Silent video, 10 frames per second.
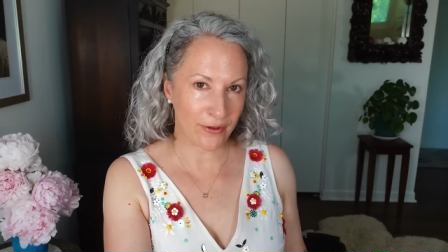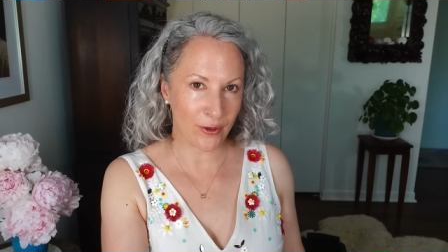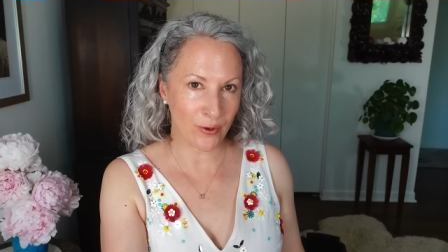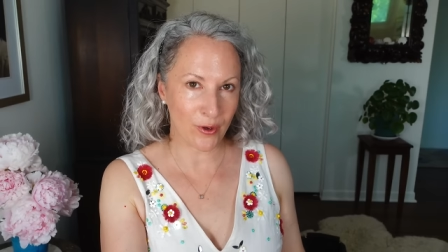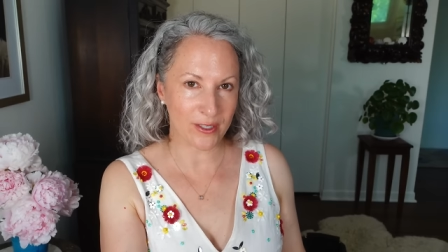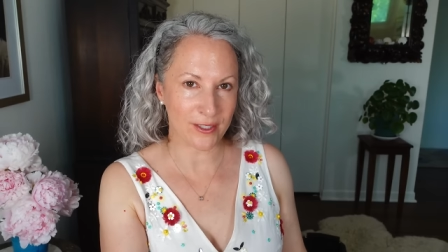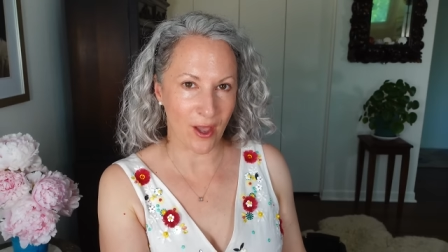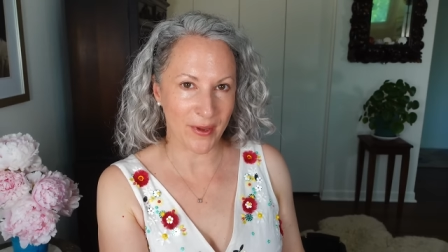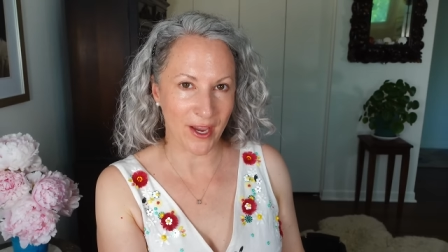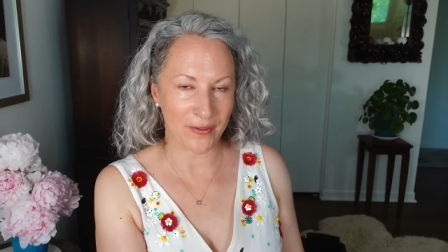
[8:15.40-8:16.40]
you
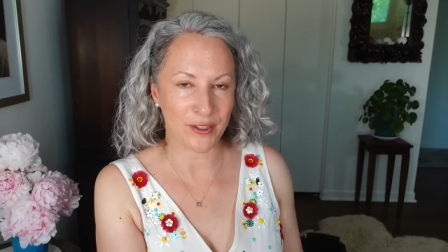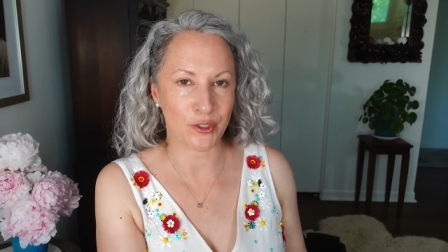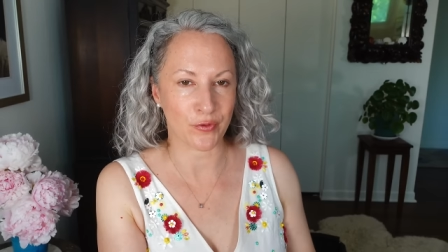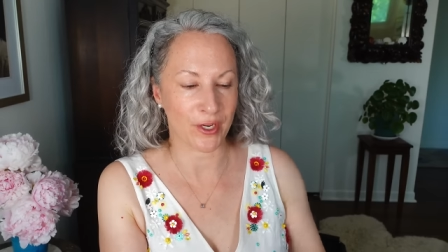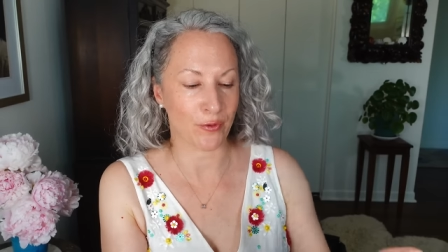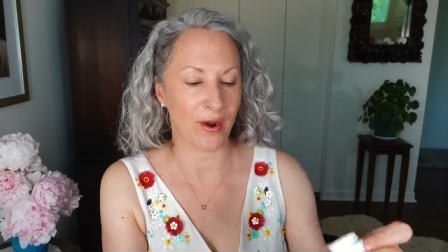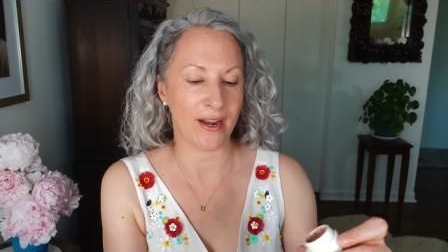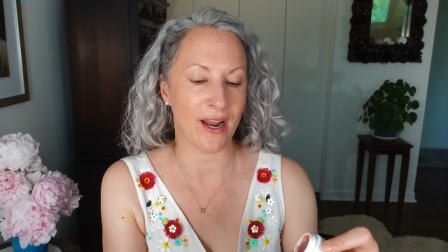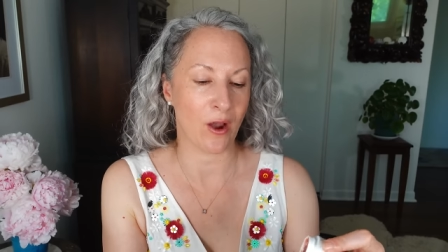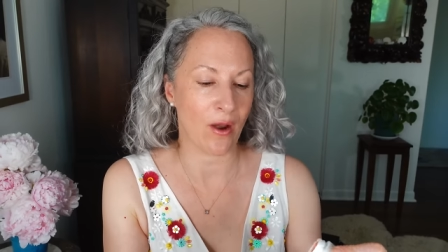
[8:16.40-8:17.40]
saw me on the street
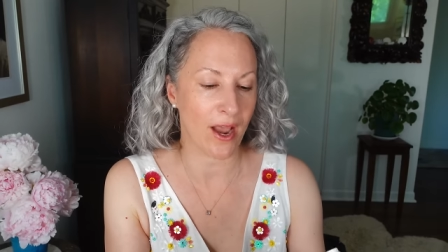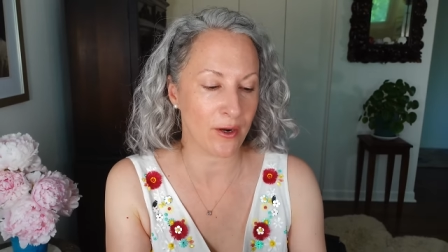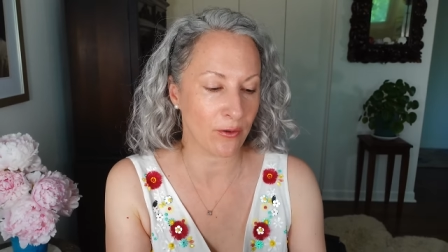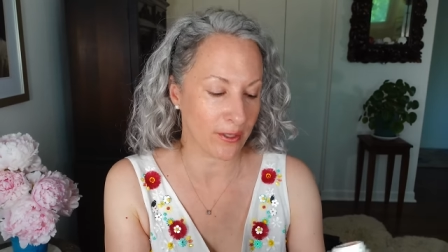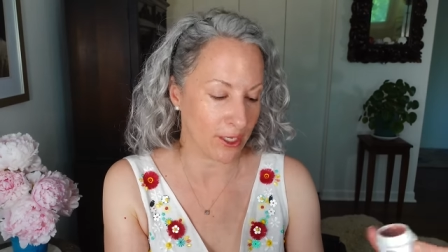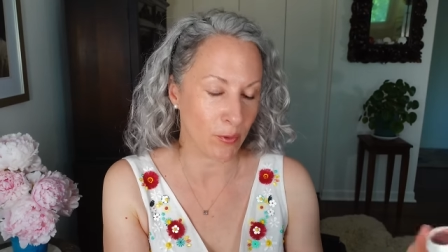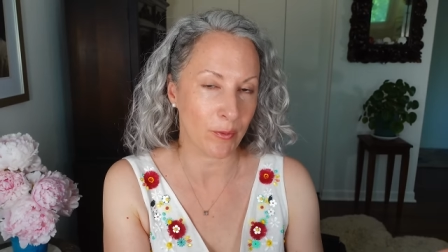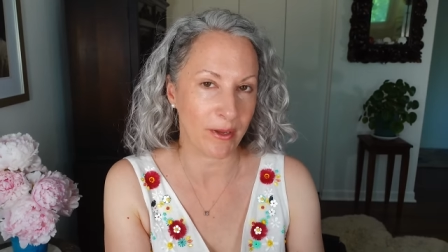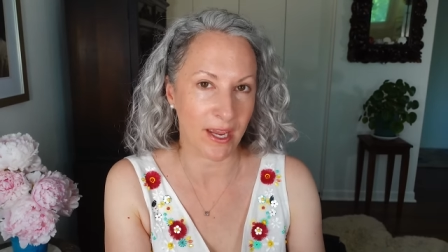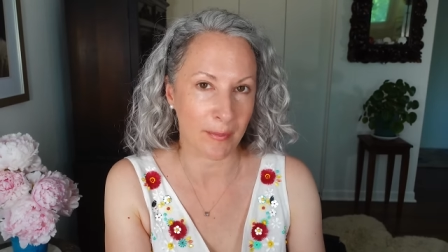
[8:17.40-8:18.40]
right now, I don't think you
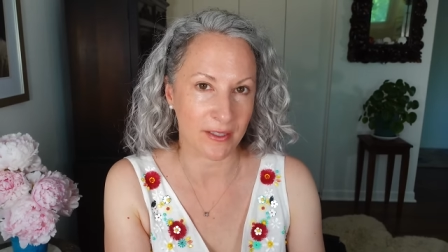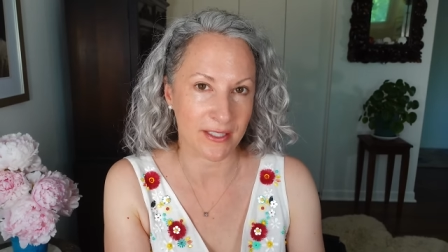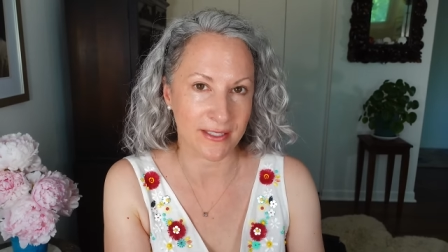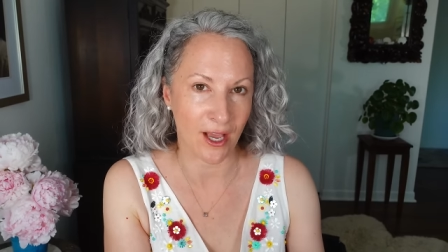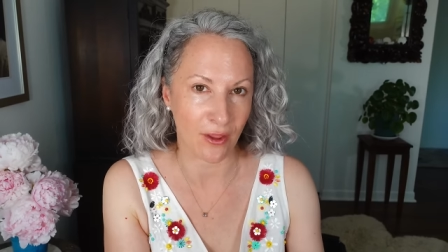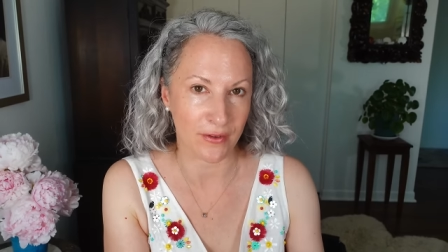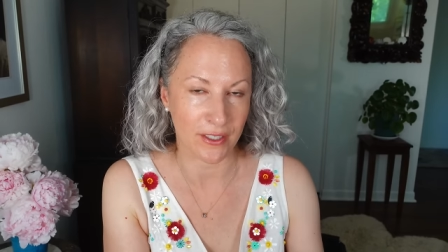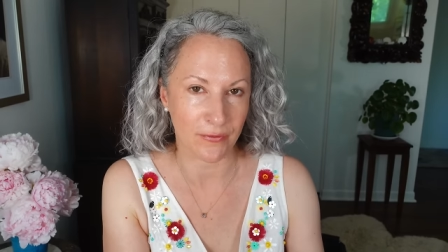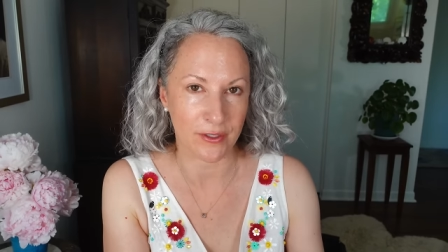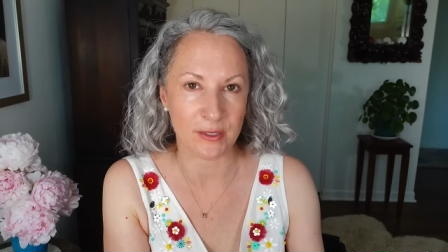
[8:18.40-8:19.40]
would be able to tell the
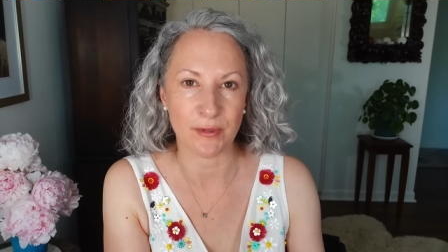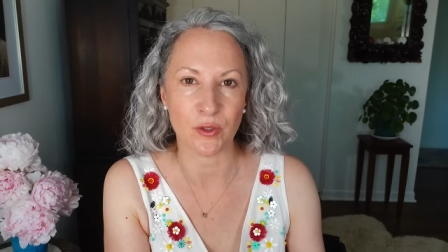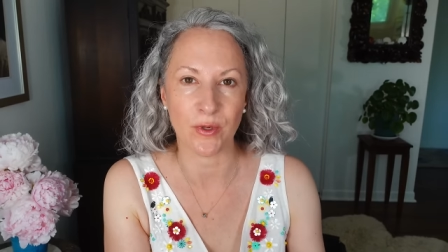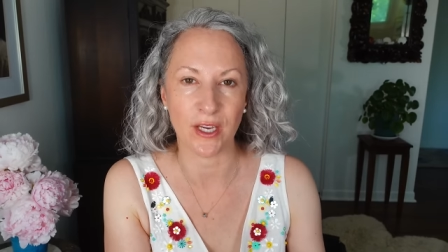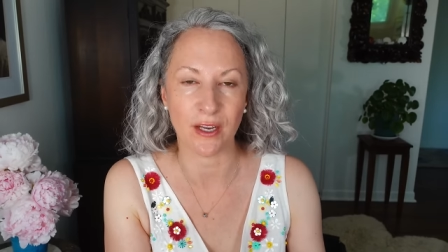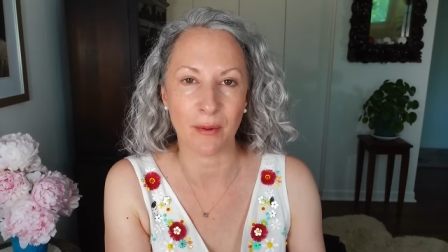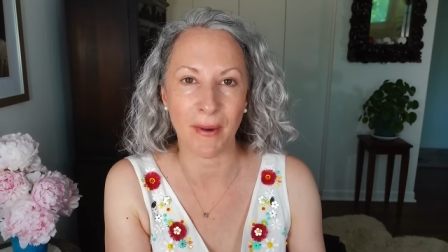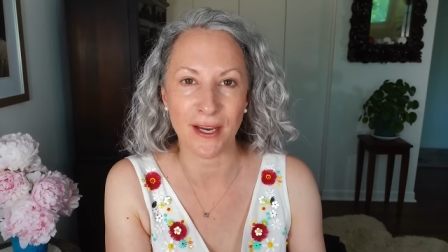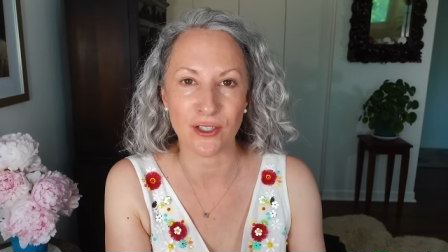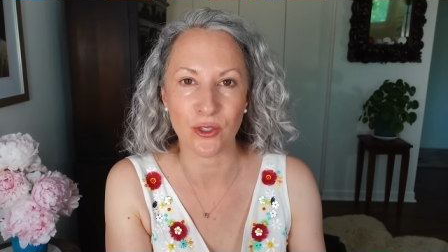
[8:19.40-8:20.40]
difference between
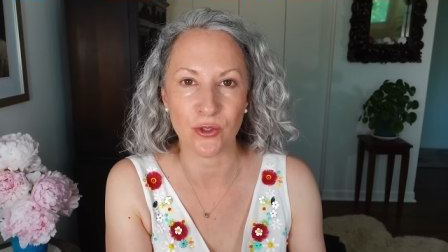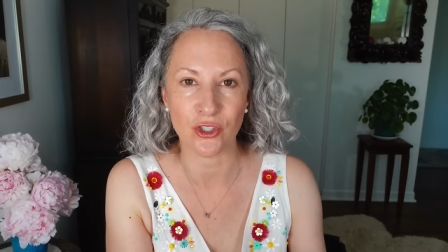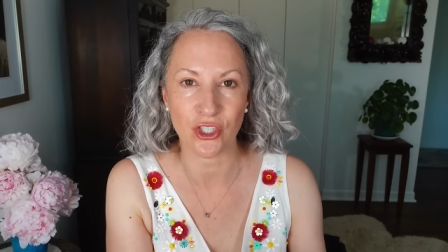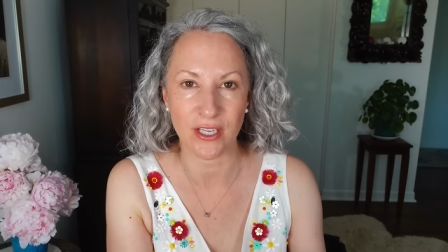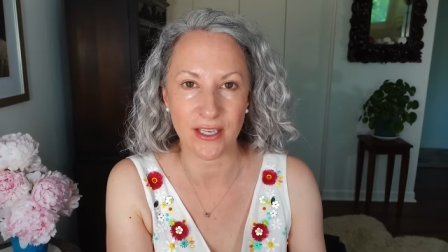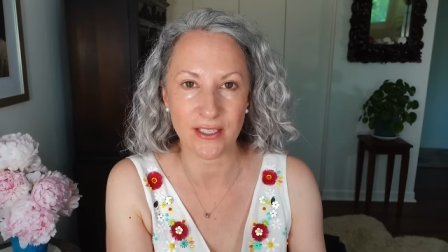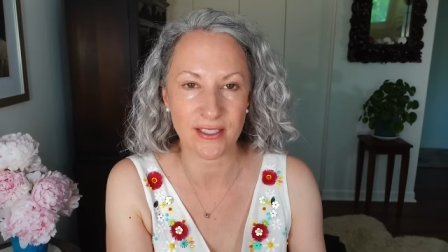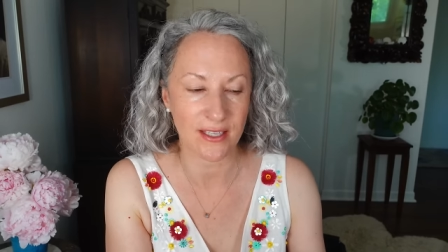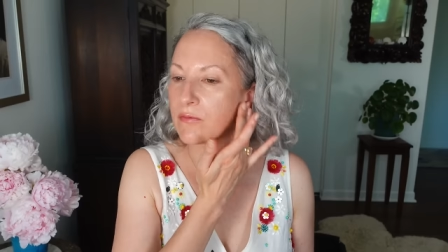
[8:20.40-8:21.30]
my two cheeks.